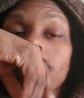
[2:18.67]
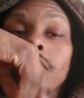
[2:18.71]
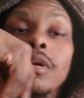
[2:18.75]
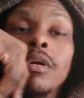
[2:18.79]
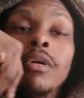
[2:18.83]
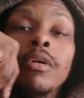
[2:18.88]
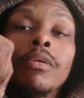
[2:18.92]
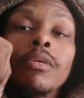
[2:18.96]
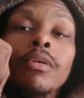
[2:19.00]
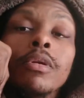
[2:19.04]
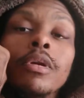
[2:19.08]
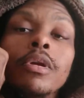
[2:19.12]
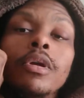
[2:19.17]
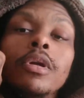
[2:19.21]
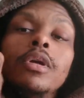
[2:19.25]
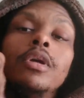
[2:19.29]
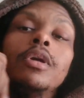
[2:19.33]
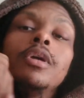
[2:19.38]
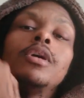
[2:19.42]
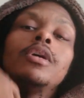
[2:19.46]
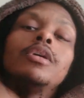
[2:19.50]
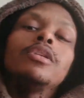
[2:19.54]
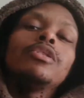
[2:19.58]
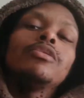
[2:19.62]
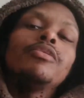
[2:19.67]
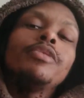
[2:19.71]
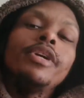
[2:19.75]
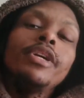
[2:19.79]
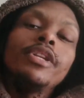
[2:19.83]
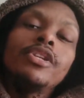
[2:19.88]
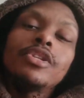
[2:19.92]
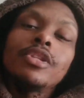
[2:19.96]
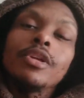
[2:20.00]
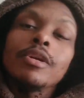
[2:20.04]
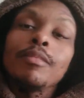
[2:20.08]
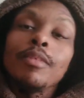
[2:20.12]
their own. To
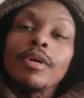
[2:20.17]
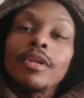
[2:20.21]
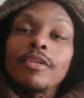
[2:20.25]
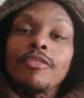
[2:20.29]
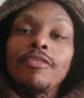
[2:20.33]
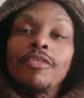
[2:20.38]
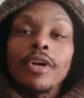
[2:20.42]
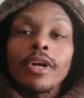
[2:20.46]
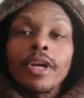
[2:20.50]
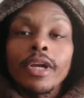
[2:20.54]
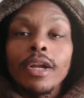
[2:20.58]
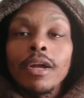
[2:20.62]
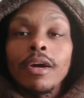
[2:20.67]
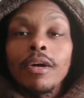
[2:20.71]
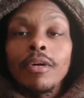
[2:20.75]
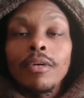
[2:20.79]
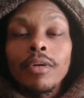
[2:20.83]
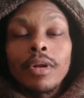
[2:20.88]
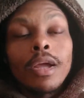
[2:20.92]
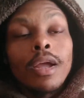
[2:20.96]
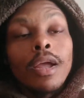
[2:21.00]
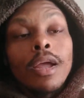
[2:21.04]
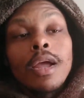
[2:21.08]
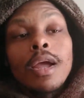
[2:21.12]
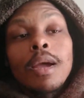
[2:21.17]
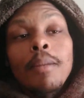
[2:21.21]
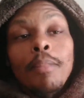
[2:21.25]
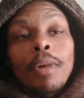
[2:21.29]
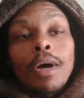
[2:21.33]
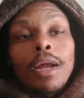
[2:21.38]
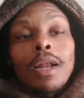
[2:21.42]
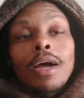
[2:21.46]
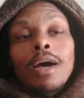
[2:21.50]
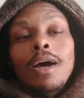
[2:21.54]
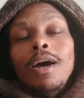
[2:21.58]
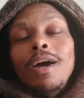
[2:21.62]
each their motherfucking own.
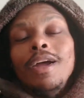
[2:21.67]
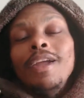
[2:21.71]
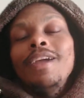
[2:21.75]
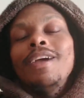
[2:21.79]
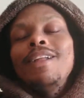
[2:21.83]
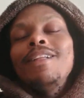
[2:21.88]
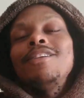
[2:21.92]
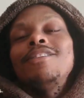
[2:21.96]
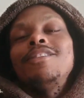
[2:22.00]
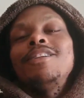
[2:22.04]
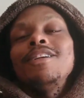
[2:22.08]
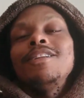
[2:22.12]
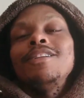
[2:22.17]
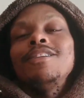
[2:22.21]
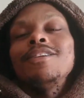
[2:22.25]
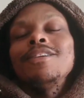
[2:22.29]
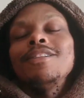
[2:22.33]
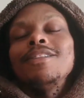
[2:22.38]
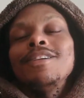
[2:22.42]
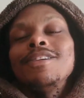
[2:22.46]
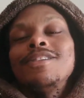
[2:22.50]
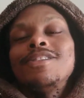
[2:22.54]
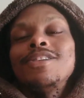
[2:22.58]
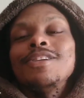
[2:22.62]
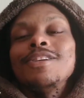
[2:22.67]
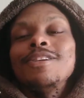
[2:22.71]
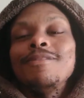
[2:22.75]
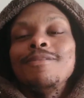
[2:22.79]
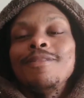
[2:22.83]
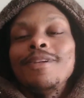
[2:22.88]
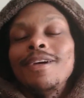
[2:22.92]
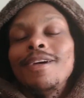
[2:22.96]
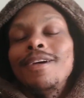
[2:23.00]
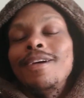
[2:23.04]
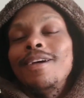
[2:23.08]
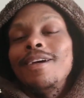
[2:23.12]
But uh yeah, let's get into this shit,
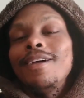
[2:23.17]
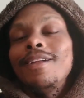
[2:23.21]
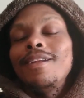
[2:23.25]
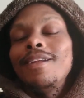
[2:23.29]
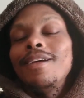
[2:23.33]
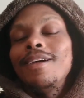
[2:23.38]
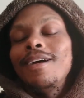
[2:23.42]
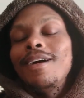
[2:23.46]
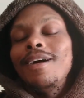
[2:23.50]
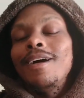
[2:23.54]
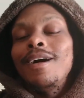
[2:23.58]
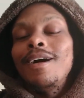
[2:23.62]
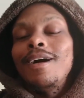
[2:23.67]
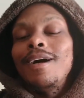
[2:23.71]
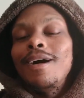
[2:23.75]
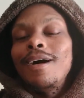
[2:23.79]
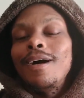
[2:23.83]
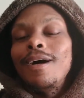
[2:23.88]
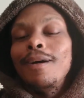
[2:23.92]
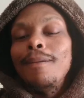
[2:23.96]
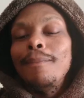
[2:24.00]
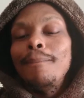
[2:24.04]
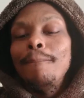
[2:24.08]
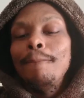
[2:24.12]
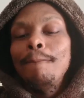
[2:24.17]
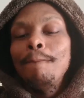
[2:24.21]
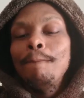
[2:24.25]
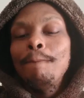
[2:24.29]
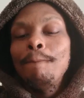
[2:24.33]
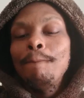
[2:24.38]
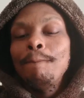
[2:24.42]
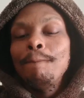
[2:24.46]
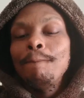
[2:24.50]
man. Um